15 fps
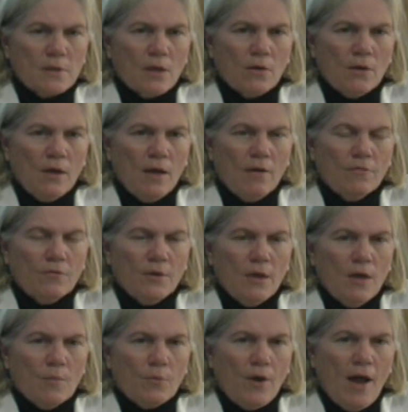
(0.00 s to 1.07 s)
They're going to have
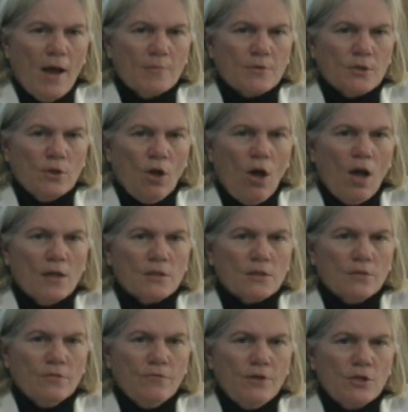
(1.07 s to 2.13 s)
perhaps
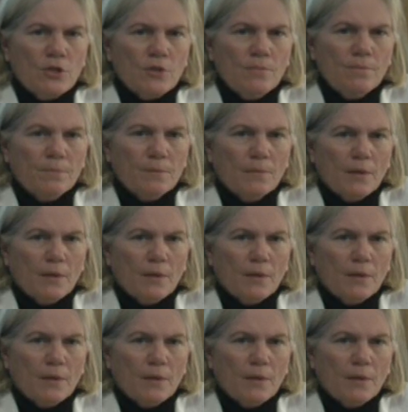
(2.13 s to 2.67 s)
loss of vision.